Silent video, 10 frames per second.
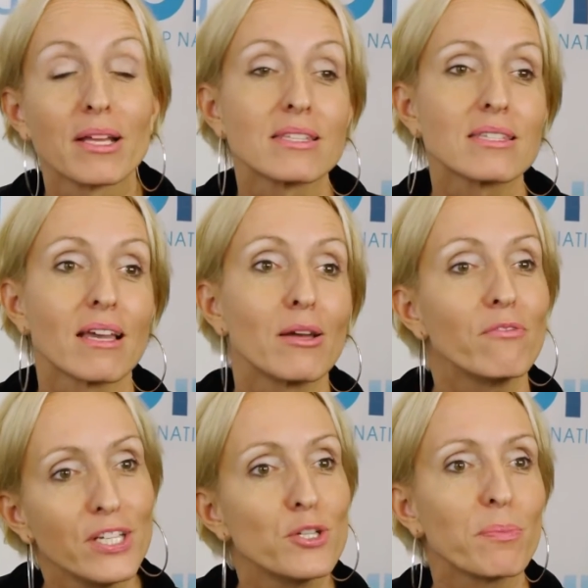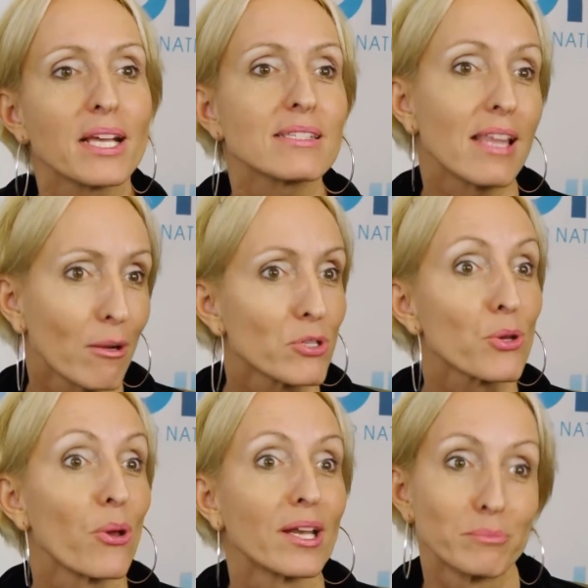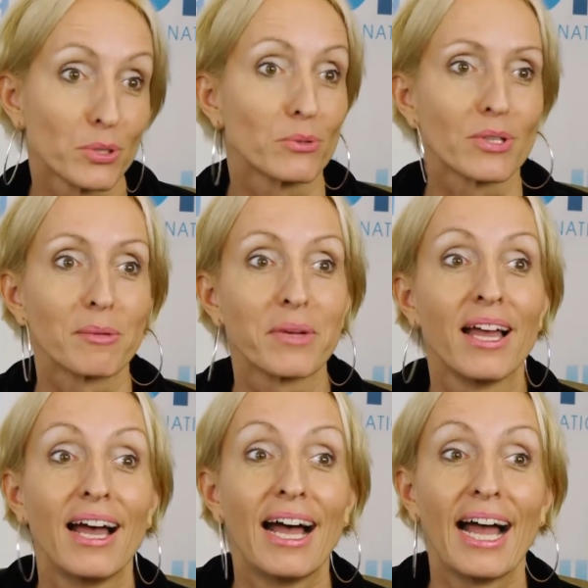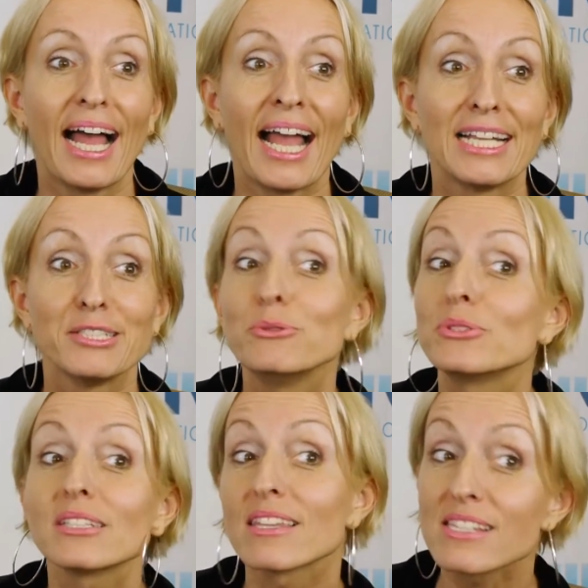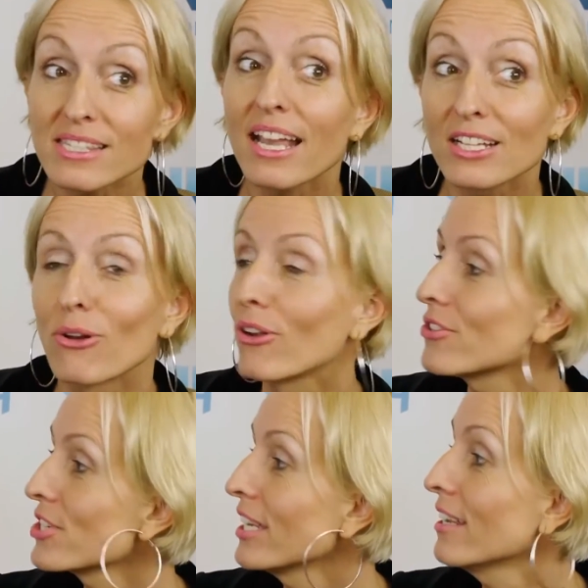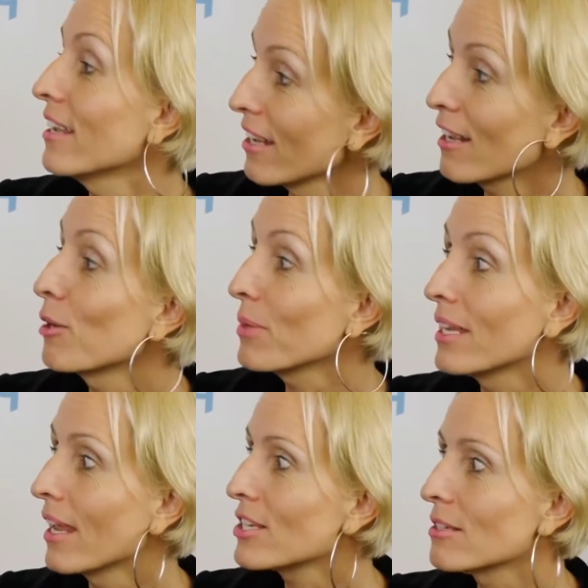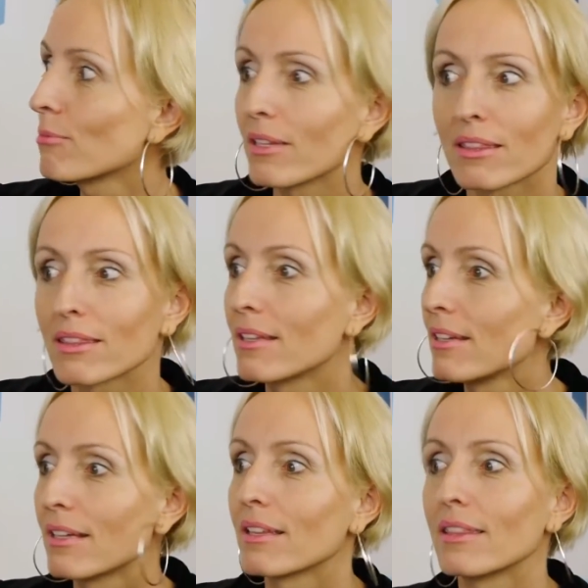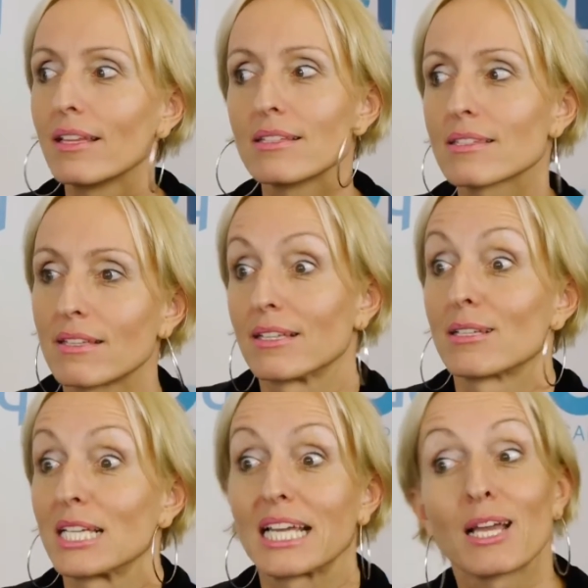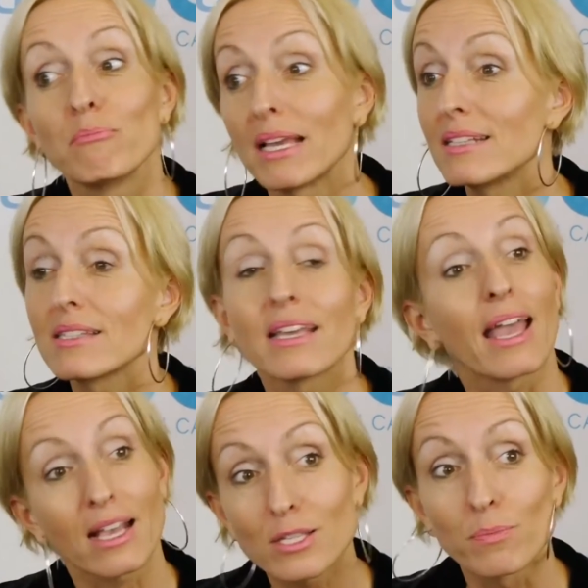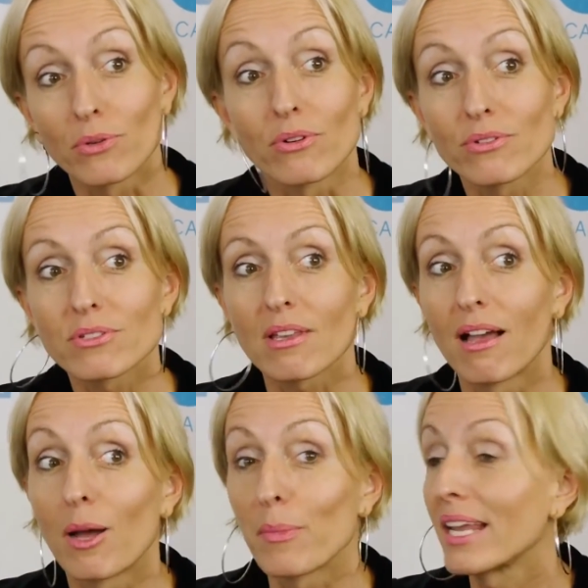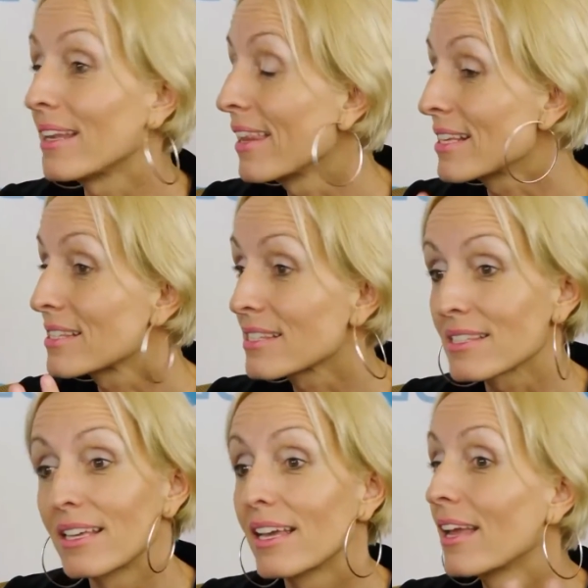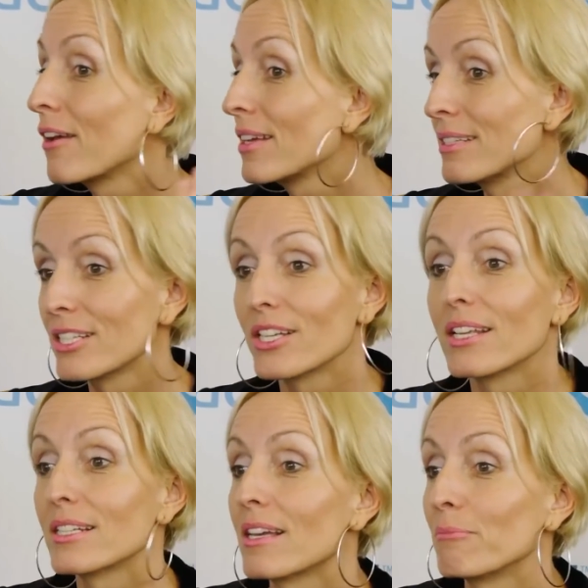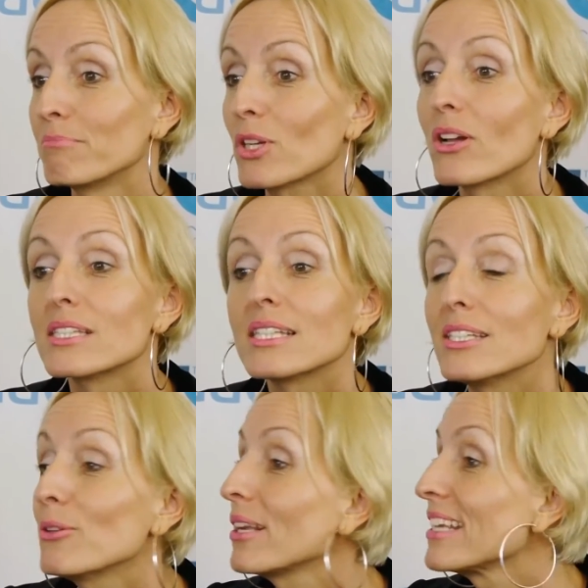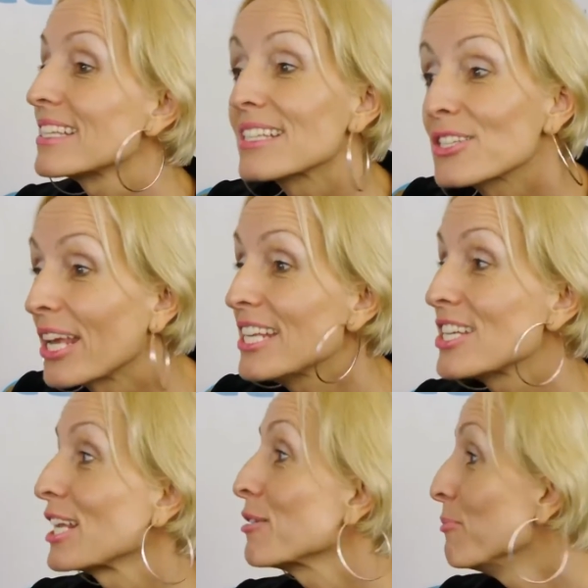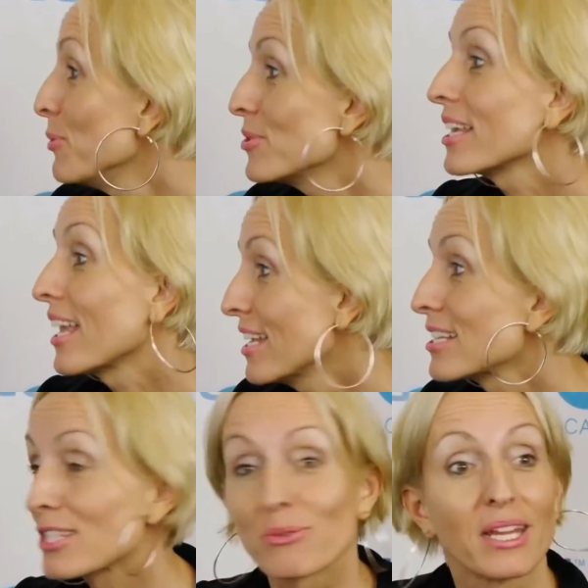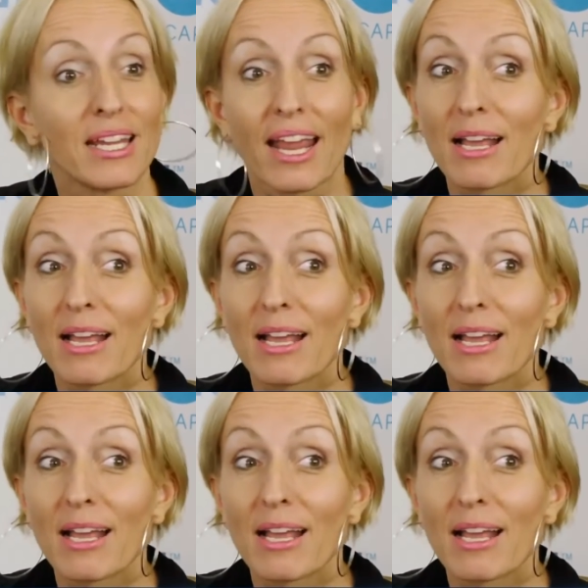It's a video-based language learning program. And using this technology in combination with these amazing experts in this continually changing music industry.